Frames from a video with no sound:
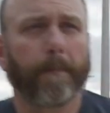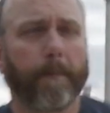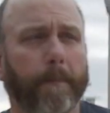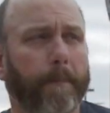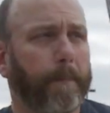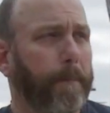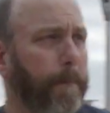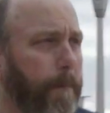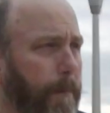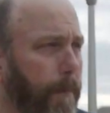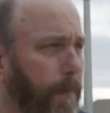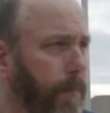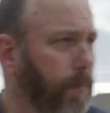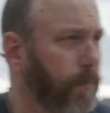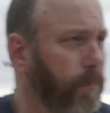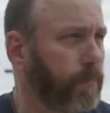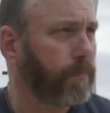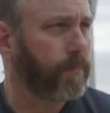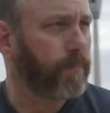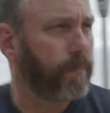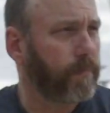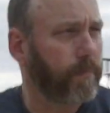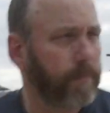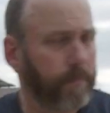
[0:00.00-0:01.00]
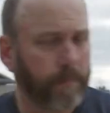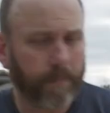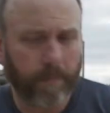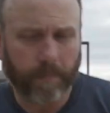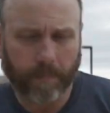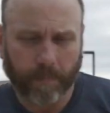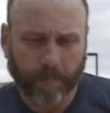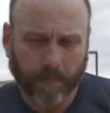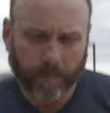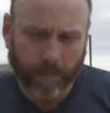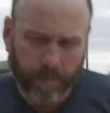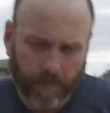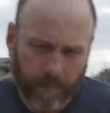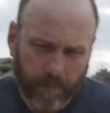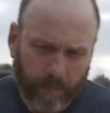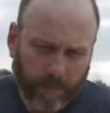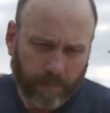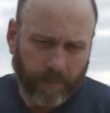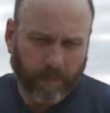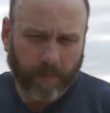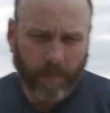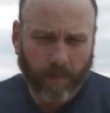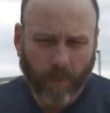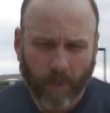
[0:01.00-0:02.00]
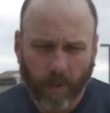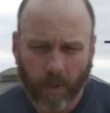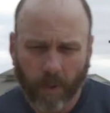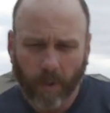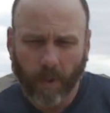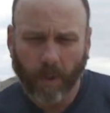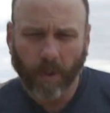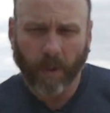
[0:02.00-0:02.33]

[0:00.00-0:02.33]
but then I soon started finding